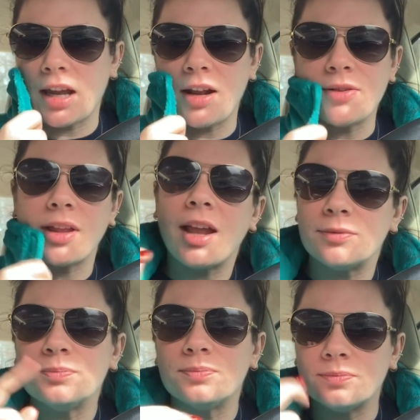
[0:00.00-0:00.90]
And I was like,
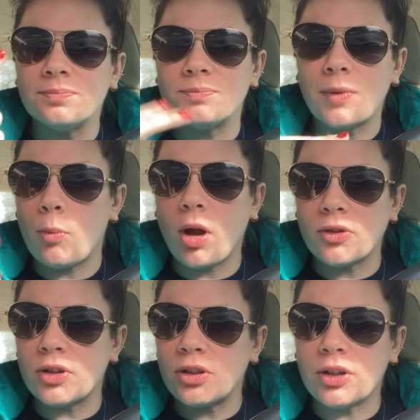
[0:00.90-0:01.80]
I'm
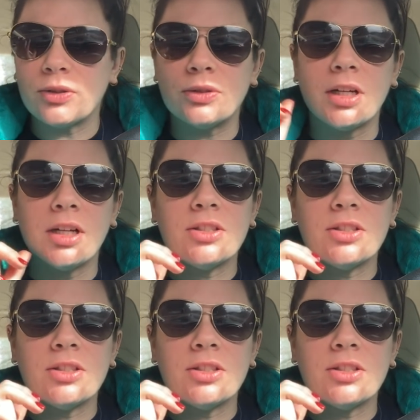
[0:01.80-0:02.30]
watching you.